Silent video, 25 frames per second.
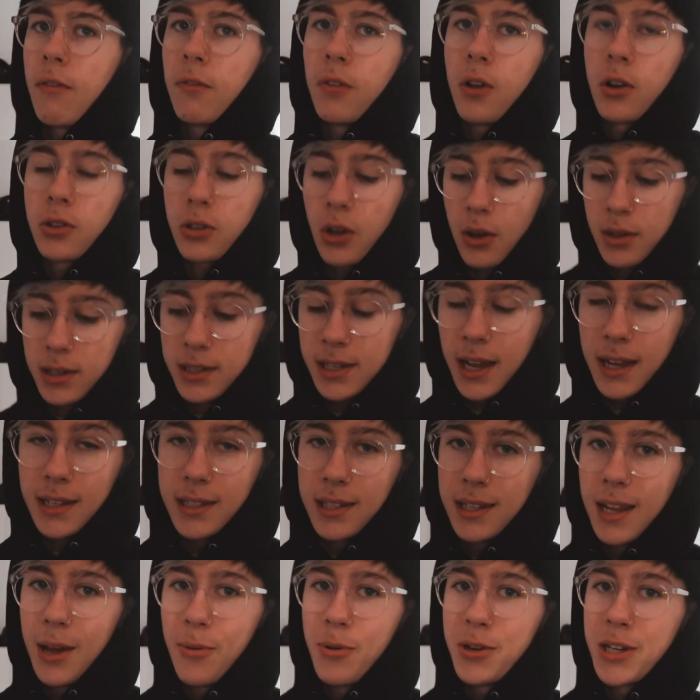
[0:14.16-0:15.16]
I vlogged on
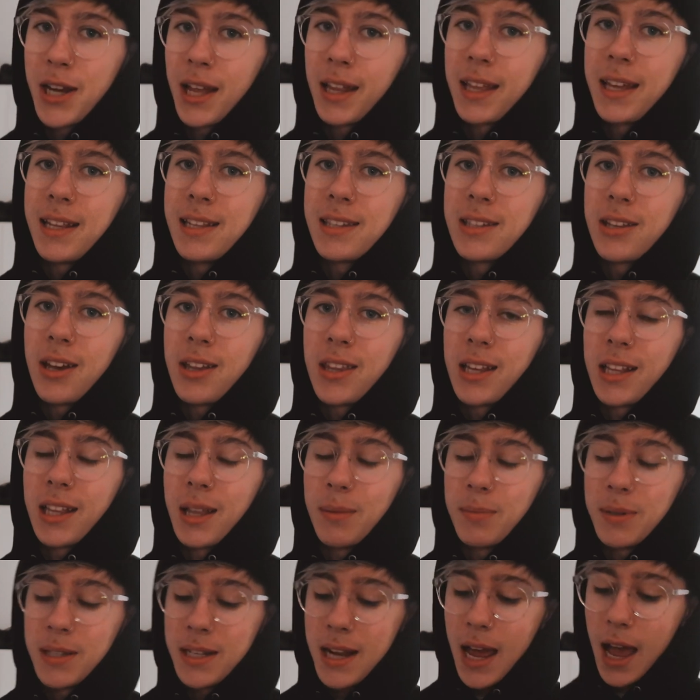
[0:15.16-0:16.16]
Saturday, which I'll insert the
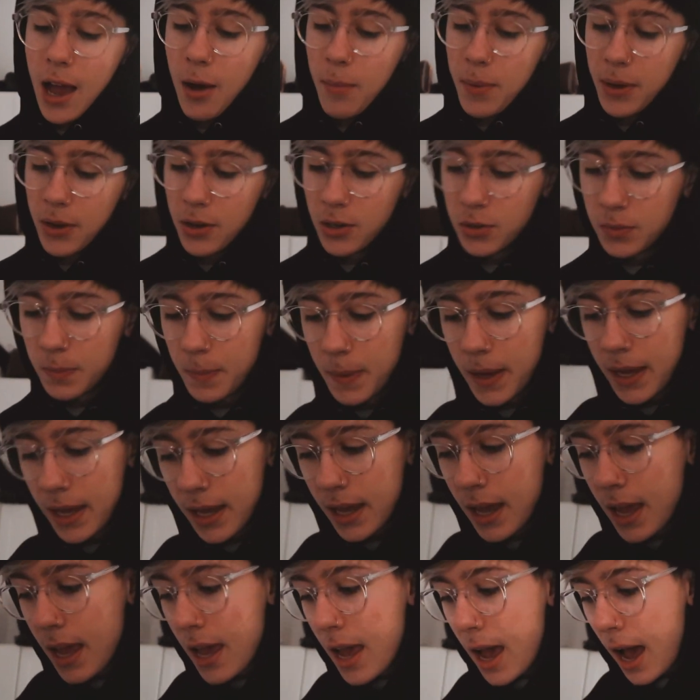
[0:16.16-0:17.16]
clips now, because
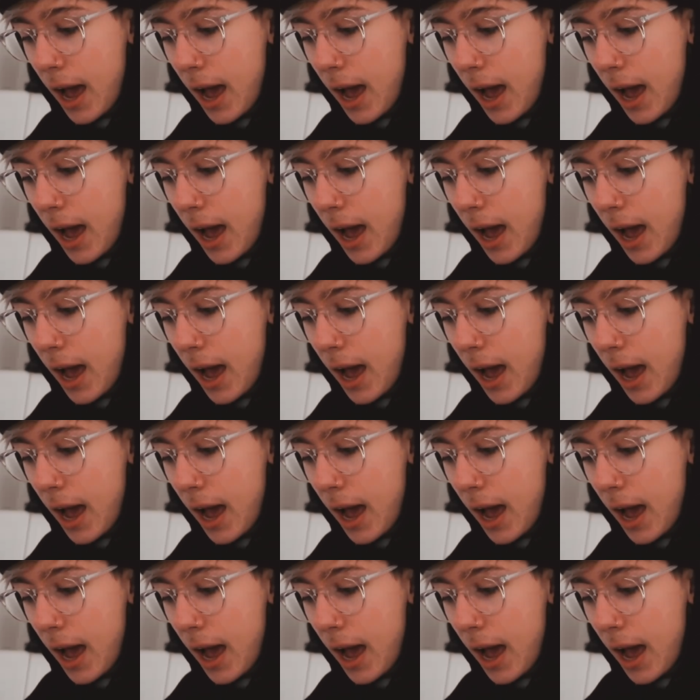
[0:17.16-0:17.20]
me,